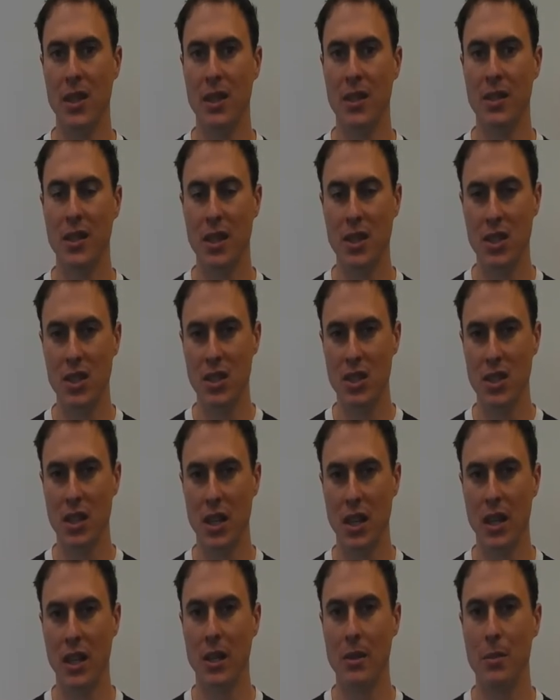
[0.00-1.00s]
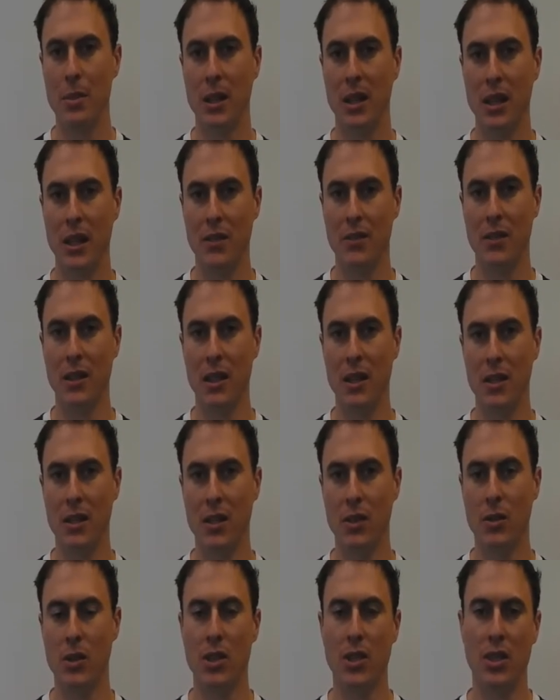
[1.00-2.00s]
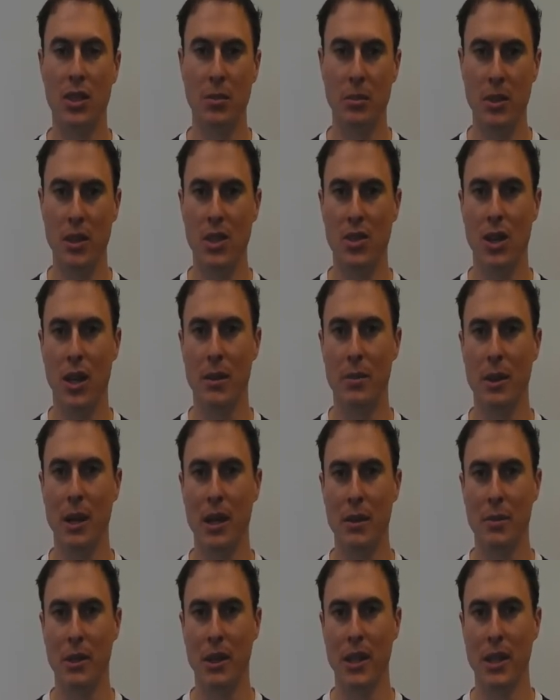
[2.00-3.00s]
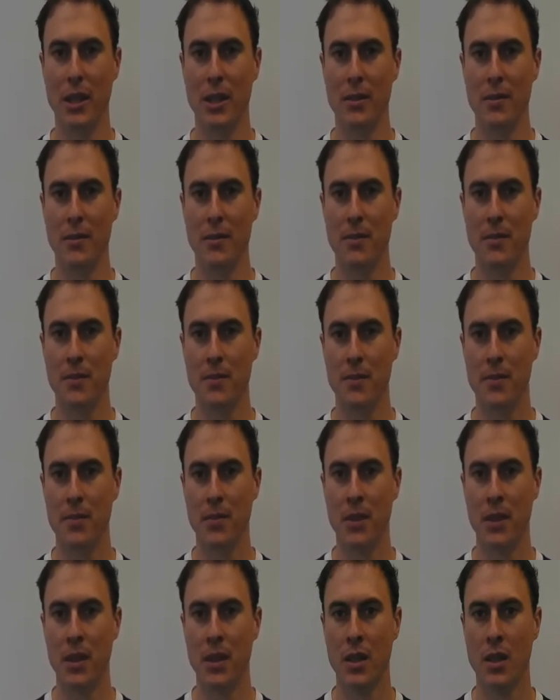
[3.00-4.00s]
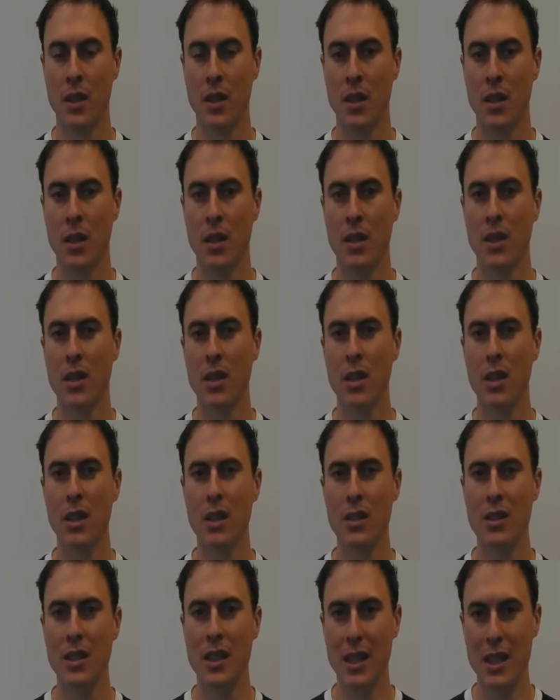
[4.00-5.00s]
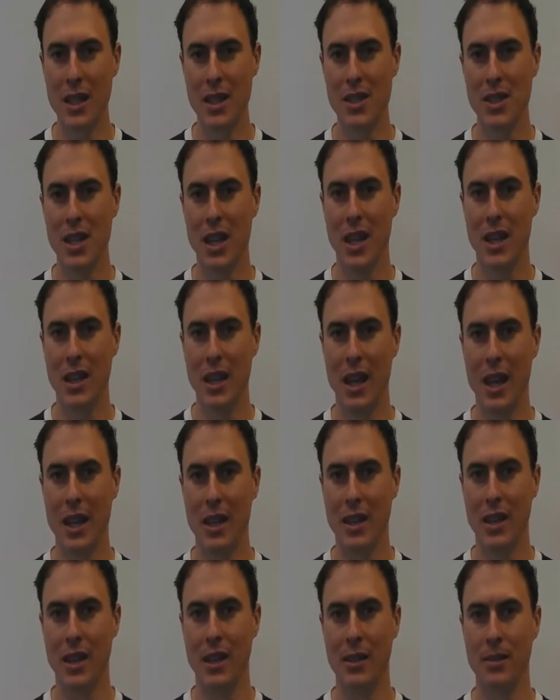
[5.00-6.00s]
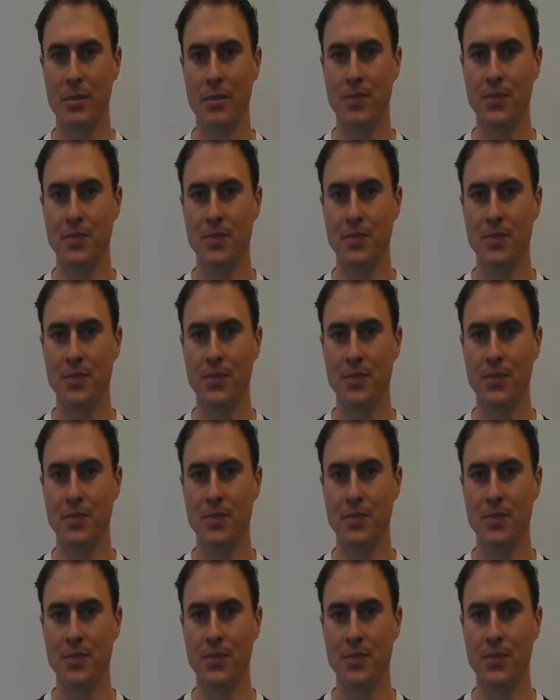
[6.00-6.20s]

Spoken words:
such as your Olympic lifting, which shouldn't be tried by a beginner. The third is to educate the athlete,